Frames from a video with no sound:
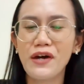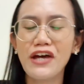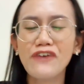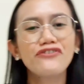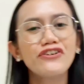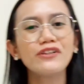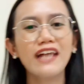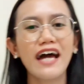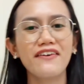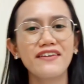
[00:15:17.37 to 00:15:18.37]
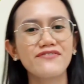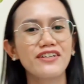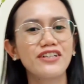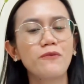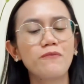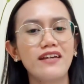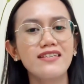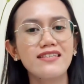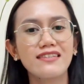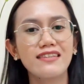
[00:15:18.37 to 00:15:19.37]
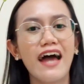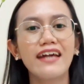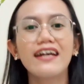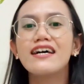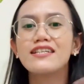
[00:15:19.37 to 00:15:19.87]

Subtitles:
If you like this video, please like,